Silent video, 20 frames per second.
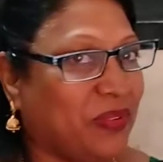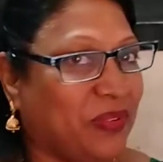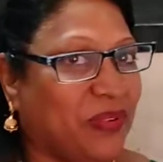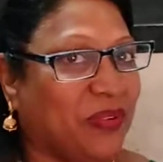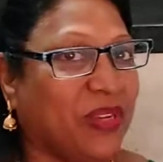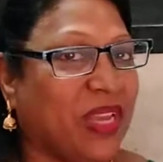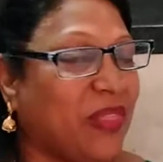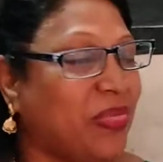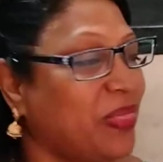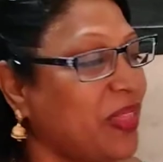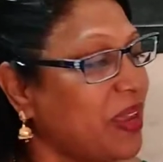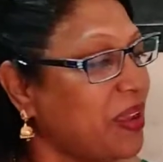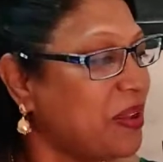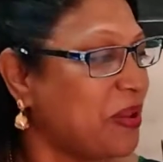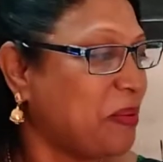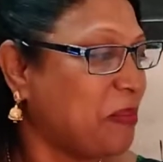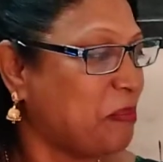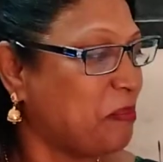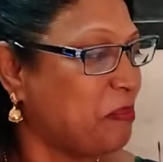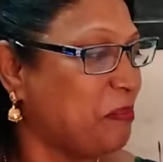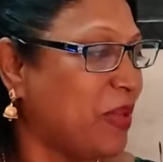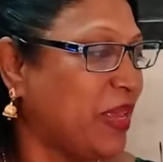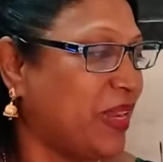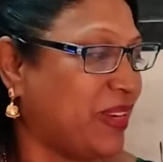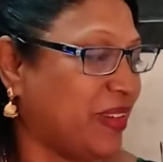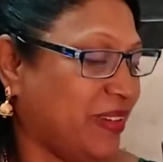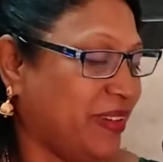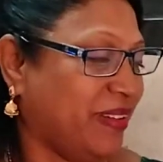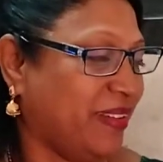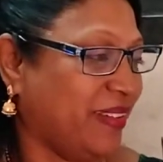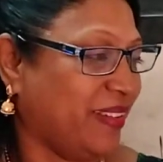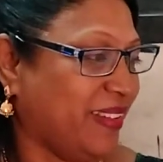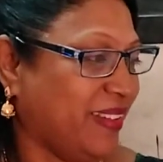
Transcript: Look at the mirror.